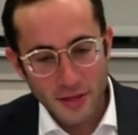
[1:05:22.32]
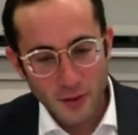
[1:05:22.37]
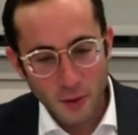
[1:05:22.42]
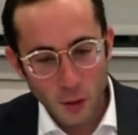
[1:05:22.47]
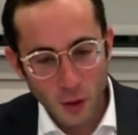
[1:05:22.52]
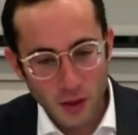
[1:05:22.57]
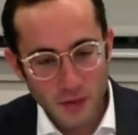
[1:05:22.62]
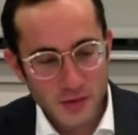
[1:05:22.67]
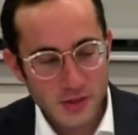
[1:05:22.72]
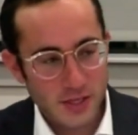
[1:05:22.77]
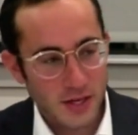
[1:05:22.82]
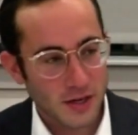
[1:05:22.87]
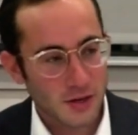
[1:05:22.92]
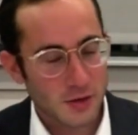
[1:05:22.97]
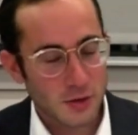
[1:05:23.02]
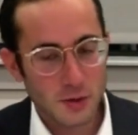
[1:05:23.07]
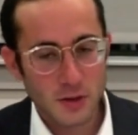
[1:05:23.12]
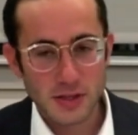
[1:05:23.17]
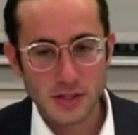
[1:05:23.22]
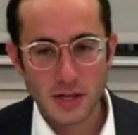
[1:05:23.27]
all of a
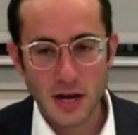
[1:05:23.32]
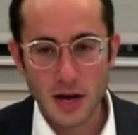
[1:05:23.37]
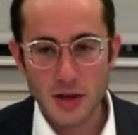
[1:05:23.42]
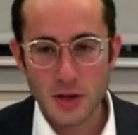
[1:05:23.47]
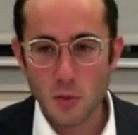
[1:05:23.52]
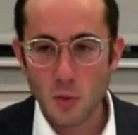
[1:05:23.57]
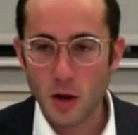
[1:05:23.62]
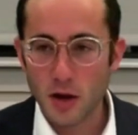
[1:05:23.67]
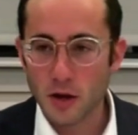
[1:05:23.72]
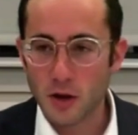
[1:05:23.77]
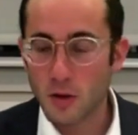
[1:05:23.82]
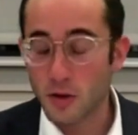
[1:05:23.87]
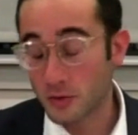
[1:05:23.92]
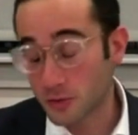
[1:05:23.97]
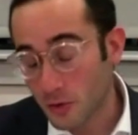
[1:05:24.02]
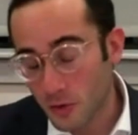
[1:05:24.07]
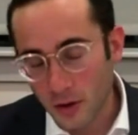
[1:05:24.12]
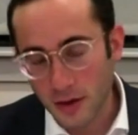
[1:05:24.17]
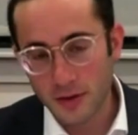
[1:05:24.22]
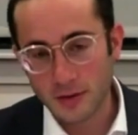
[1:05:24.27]
sudden you decide you want to go on
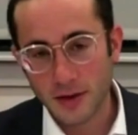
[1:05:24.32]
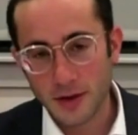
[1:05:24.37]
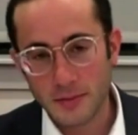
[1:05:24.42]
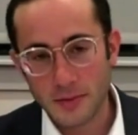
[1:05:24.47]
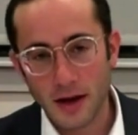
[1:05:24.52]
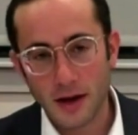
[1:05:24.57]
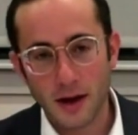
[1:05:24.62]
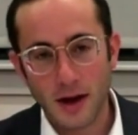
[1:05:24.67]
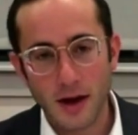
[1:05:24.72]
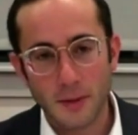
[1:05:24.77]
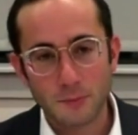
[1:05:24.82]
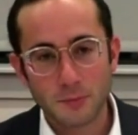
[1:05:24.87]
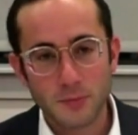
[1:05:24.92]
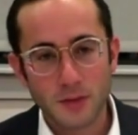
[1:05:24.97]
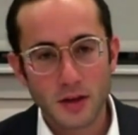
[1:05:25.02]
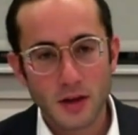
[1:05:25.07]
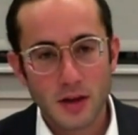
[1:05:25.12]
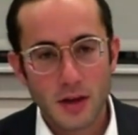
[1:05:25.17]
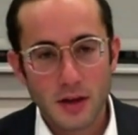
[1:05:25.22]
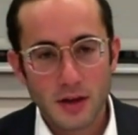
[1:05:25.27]
TorahAnytime.com,
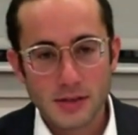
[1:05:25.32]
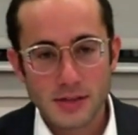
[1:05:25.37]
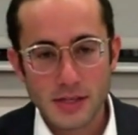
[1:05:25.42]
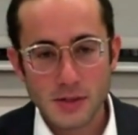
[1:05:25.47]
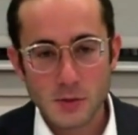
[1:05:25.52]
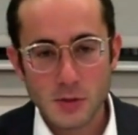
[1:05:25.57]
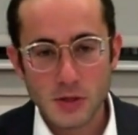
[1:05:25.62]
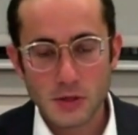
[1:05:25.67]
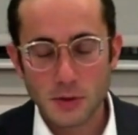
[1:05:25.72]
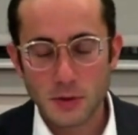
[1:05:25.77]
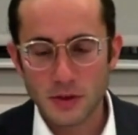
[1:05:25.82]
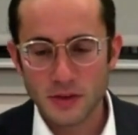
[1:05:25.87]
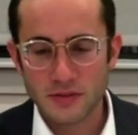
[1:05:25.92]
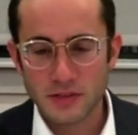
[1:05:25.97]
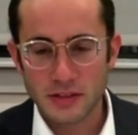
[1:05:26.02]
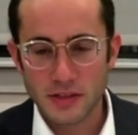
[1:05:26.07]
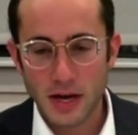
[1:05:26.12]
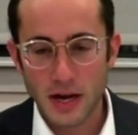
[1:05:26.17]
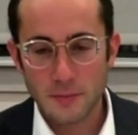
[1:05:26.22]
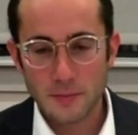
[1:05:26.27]
because that's what you do in your
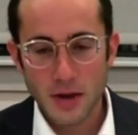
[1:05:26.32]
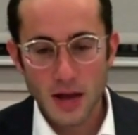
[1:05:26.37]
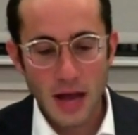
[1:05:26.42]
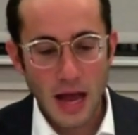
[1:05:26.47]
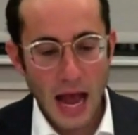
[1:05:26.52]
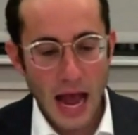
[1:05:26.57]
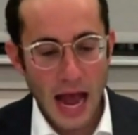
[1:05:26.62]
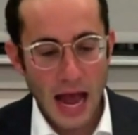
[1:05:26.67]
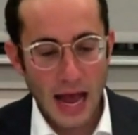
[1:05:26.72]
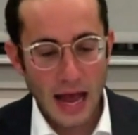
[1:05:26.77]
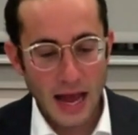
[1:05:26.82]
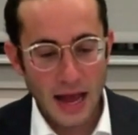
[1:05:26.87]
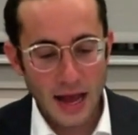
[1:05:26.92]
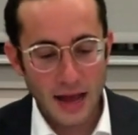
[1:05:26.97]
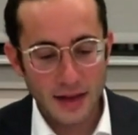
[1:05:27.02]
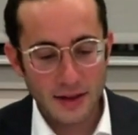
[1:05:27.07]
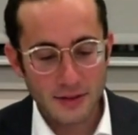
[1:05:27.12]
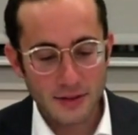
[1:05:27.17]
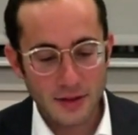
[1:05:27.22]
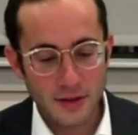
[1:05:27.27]
free time,
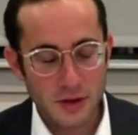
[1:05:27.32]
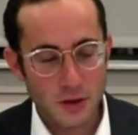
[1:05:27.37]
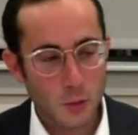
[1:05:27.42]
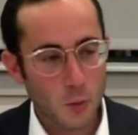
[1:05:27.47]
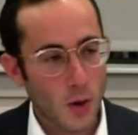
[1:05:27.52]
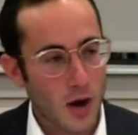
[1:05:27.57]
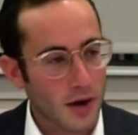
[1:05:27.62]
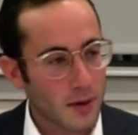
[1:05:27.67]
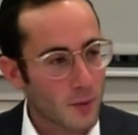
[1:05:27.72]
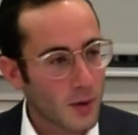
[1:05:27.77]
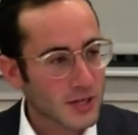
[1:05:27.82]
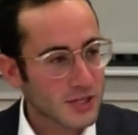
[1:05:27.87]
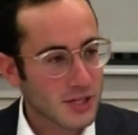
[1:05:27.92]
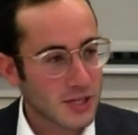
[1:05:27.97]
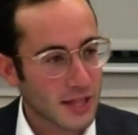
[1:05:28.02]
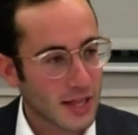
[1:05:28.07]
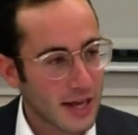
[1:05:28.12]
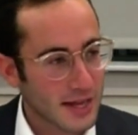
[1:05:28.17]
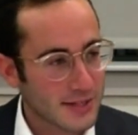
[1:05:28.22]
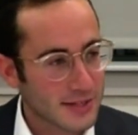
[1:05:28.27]
and you want to watch a
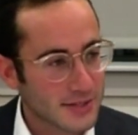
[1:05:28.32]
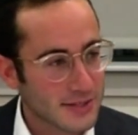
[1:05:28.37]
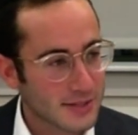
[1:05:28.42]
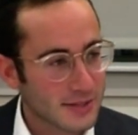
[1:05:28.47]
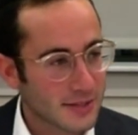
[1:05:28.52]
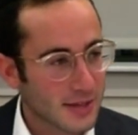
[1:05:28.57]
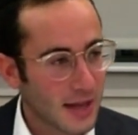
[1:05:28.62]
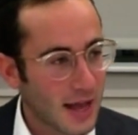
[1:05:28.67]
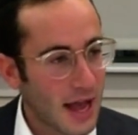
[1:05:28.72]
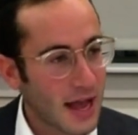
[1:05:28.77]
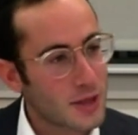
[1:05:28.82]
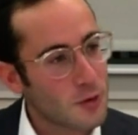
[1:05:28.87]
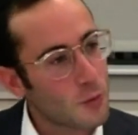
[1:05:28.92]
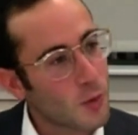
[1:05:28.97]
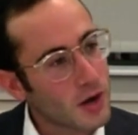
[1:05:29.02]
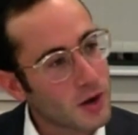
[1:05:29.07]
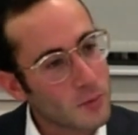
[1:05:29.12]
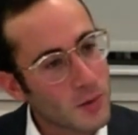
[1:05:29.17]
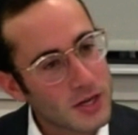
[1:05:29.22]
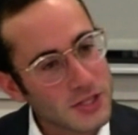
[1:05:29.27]
class, and
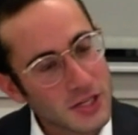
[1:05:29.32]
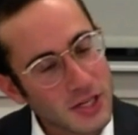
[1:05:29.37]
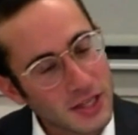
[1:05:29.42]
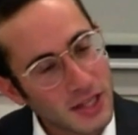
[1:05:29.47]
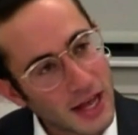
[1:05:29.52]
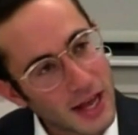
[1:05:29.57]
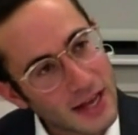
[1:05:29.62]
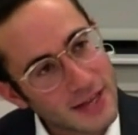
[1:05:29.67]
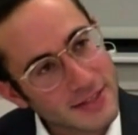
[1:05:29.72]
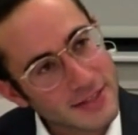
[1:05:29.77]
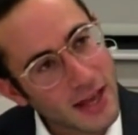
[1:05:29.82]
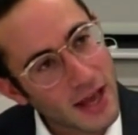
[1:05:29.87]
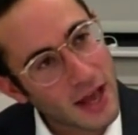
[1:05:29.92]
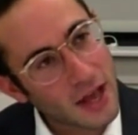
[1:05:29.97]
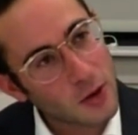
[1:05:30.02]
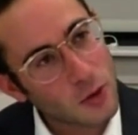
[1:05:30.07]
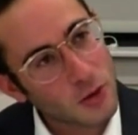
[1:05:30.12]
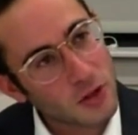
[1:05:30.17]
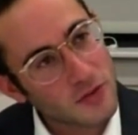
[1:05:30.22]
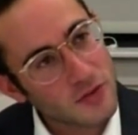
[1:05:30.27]

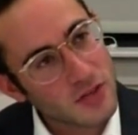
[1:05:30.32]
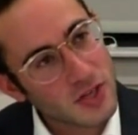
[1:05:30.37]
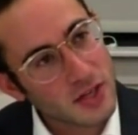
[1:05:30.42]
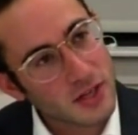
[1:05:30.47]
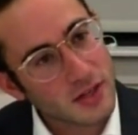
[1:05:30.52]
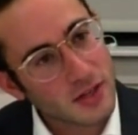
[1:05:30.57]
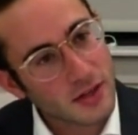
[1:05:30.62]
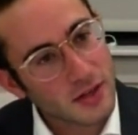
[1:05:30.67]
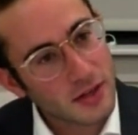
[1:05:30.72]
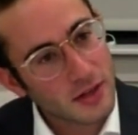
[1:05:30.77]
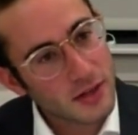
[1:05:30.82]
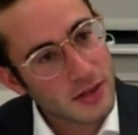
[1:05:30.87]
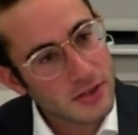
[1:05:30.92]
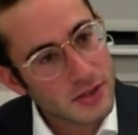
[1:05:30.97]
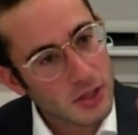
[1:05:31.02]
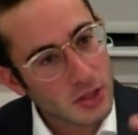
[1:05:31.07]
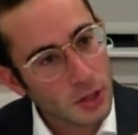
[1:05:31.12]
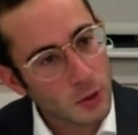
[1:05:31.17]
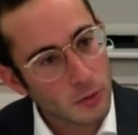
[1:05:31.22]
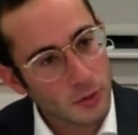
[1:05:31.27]
all of a sudden
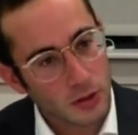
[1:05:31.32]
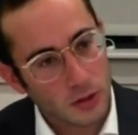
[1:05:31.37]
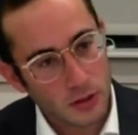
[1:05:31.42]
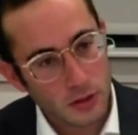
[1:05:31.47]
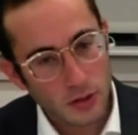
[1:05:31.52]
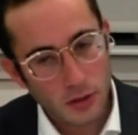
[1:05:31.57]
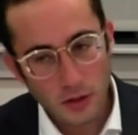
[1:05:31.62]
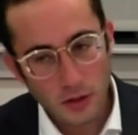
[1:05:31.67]
it's loading.